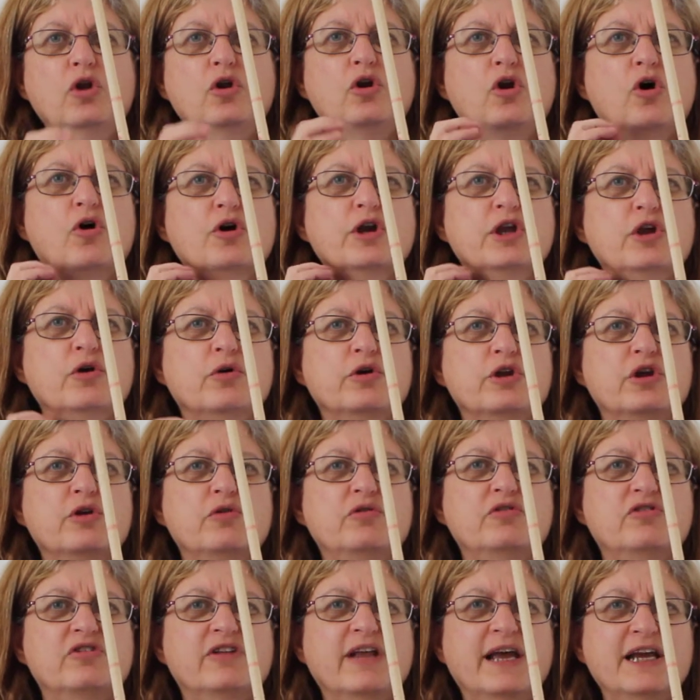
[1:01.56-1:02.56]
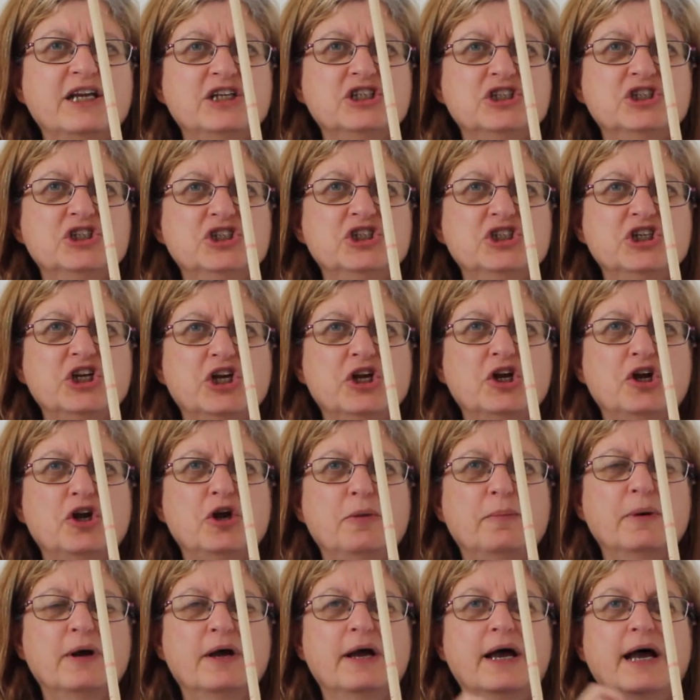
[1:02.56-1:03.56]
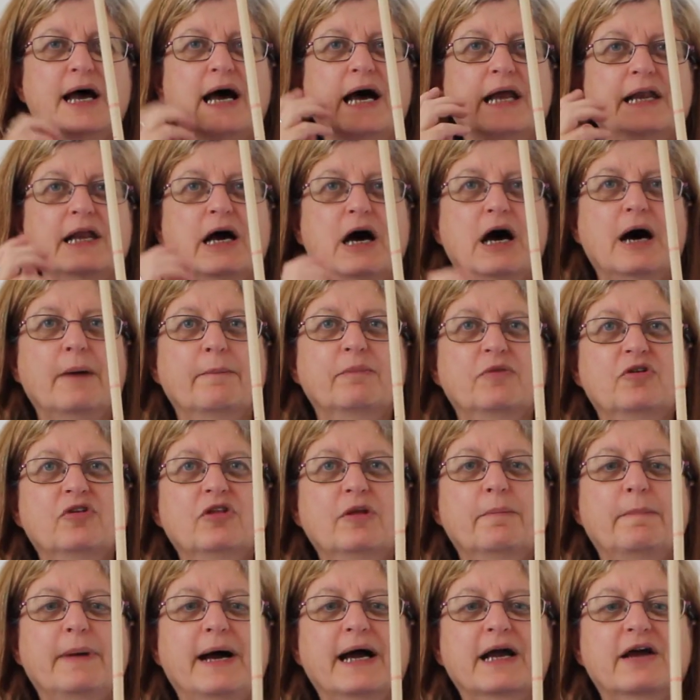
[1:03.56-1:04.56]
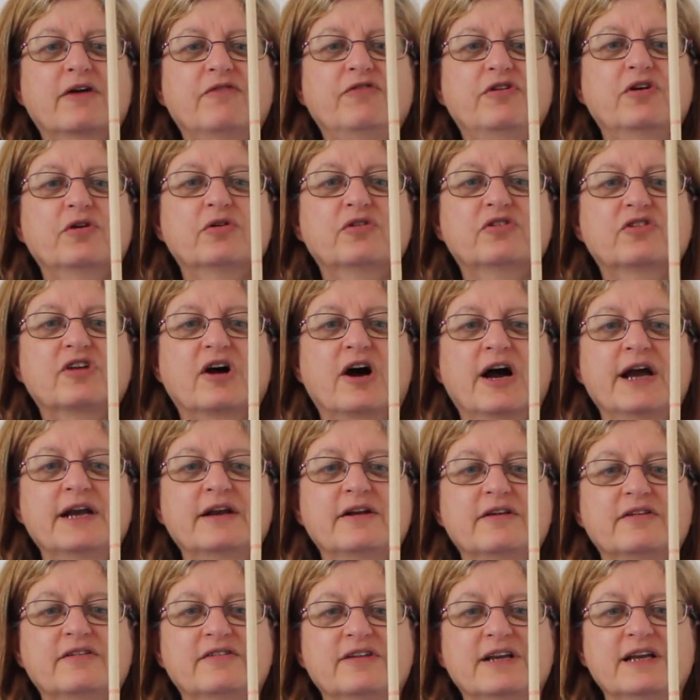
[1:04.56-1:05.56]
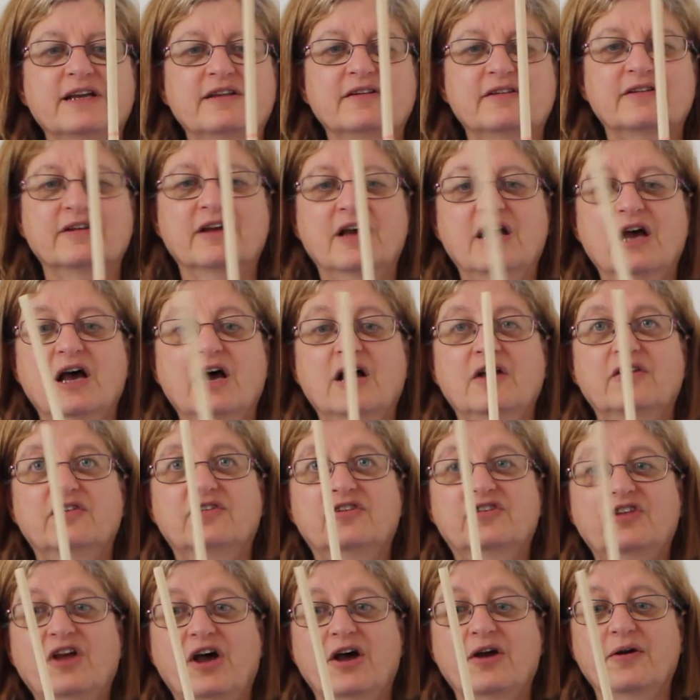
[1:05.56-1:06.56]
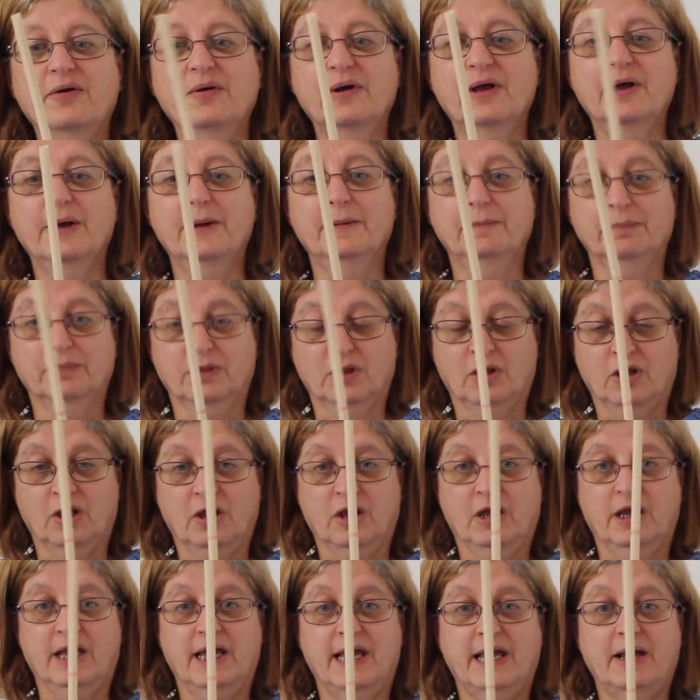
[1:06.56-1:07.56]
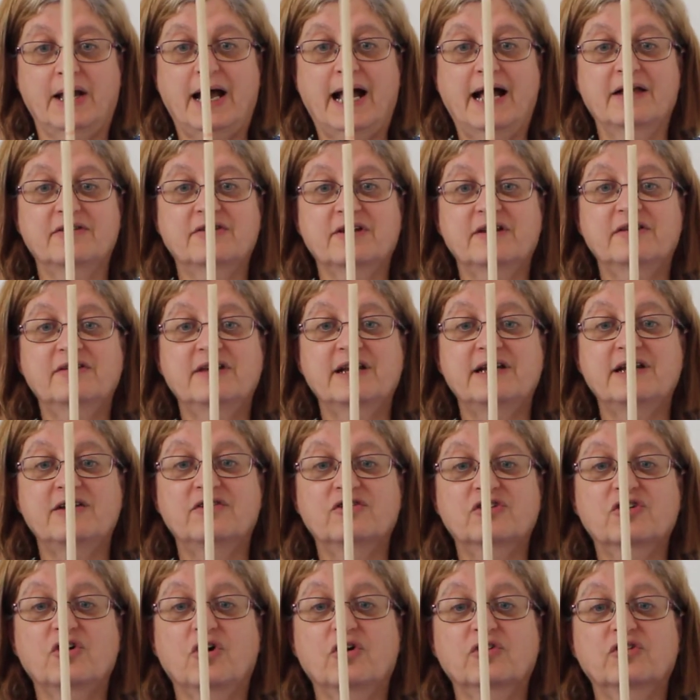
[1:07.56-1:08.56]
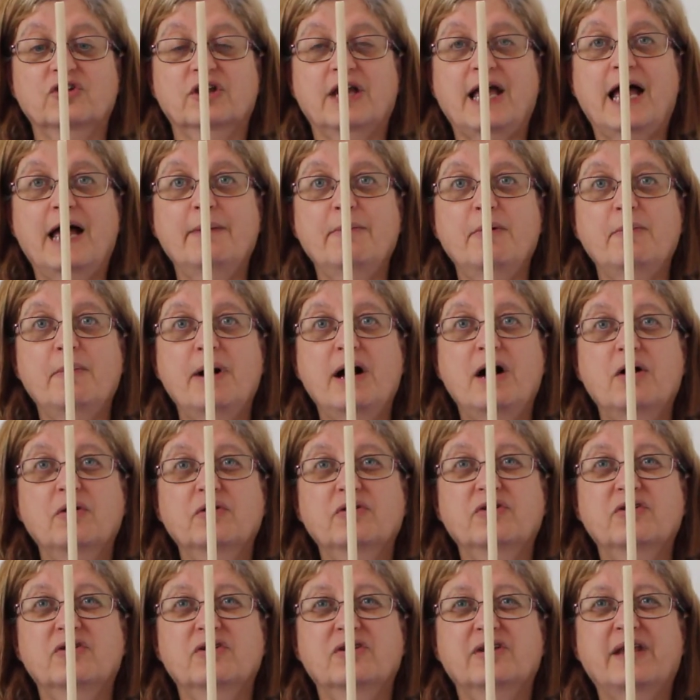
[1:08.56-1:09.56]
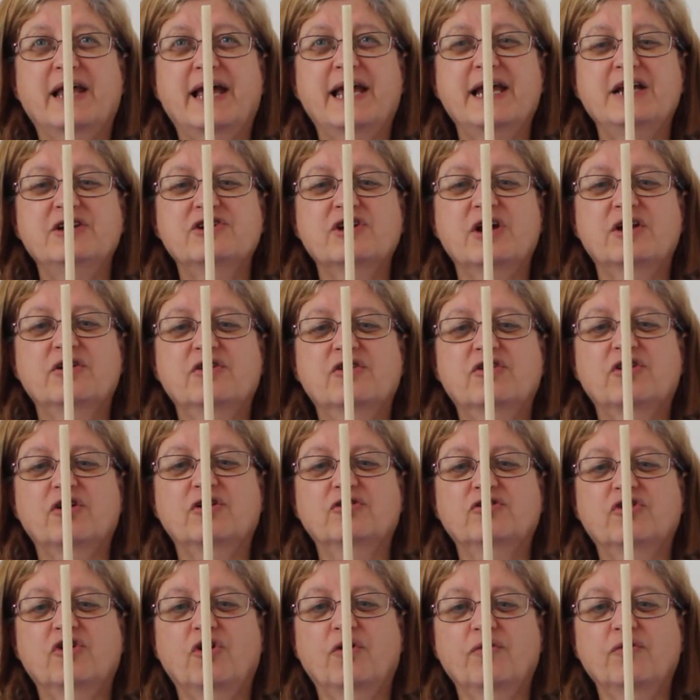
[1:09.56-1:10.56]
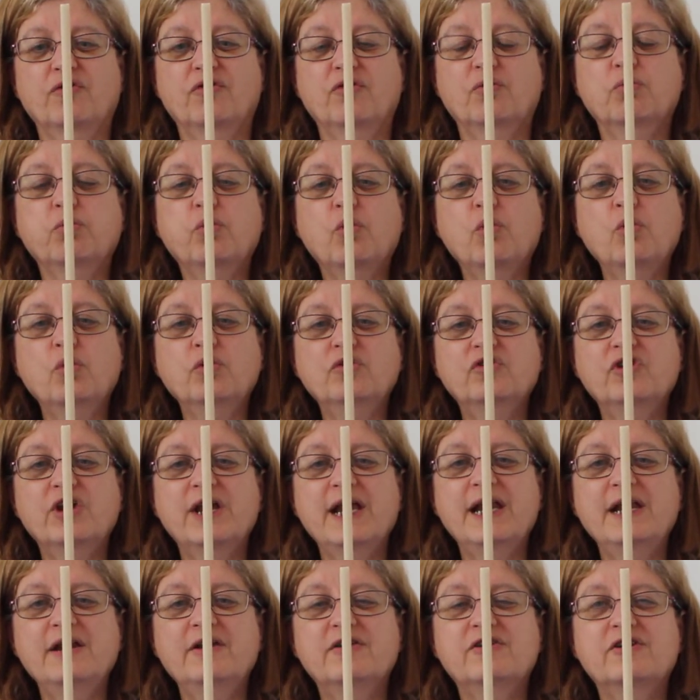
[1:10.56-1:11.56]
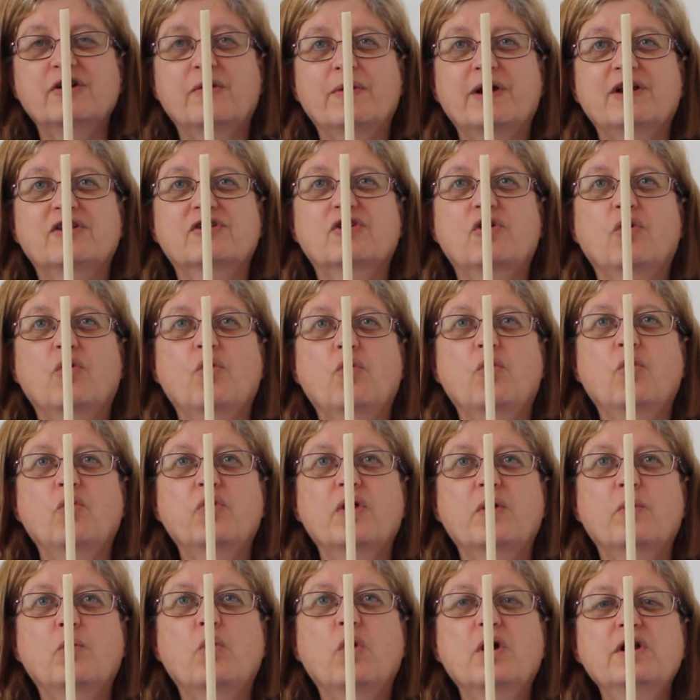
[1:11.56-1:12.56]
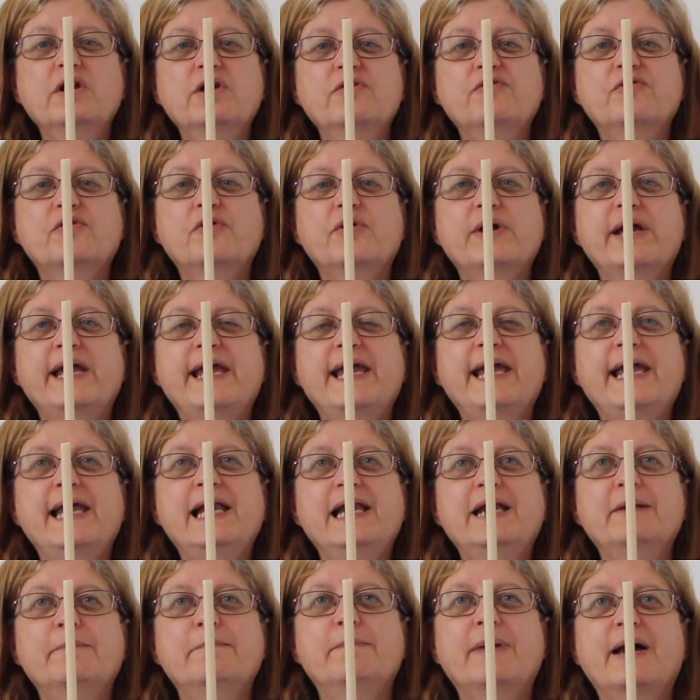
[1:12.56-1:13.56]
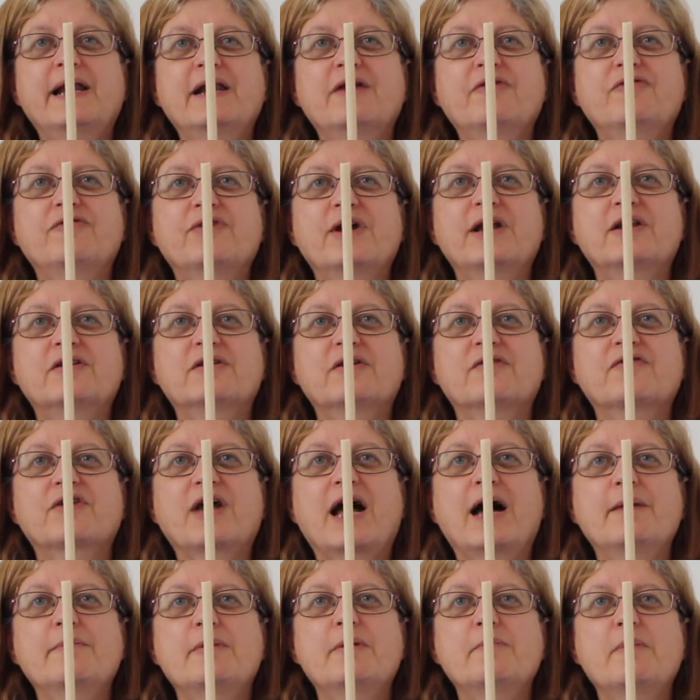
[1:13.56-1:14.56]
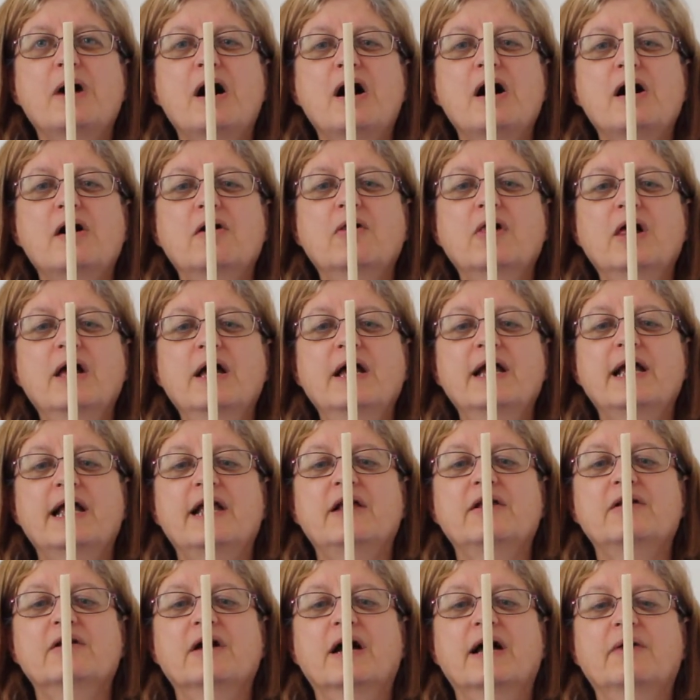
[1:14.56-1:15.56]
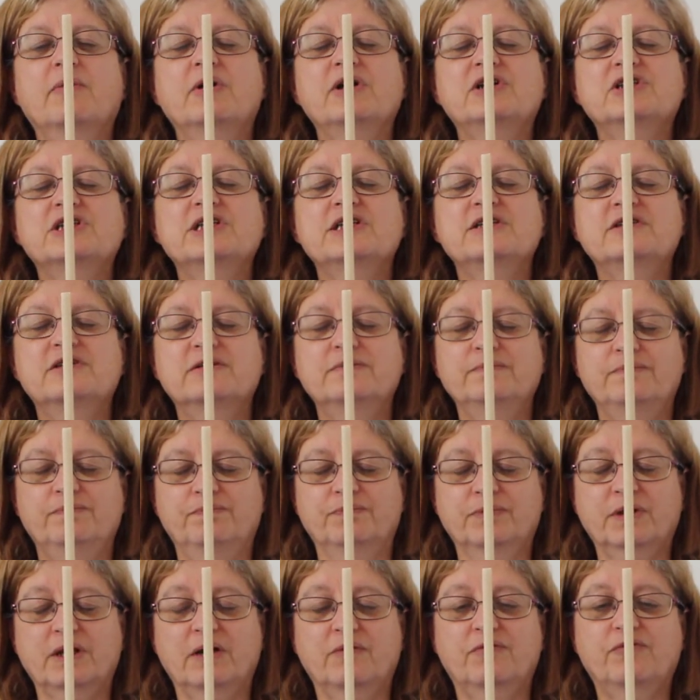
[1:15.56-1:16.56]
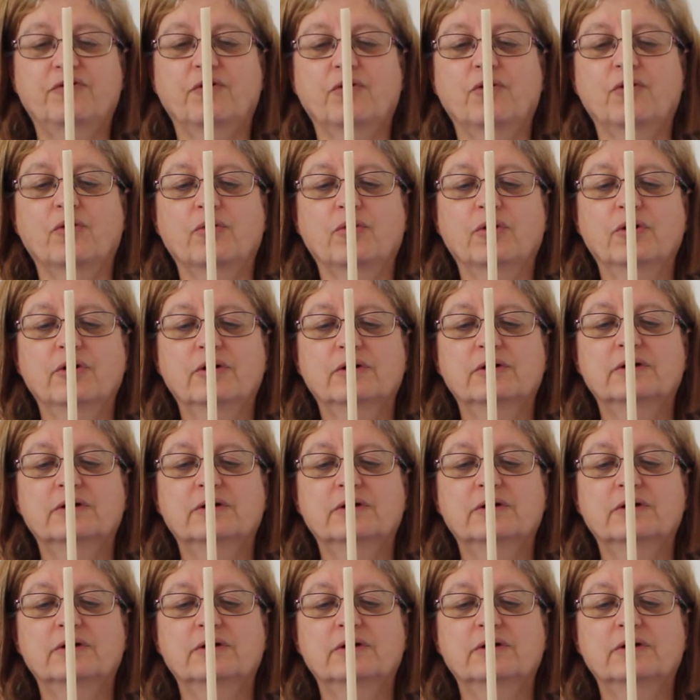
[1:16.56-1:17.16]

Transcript: along your eustachian tube and up to the back of your sinuses. So, as I said, it's got chamomile, sage and St. John's wort in, so it's got all the wonderful healing benefits of chamomile, which is for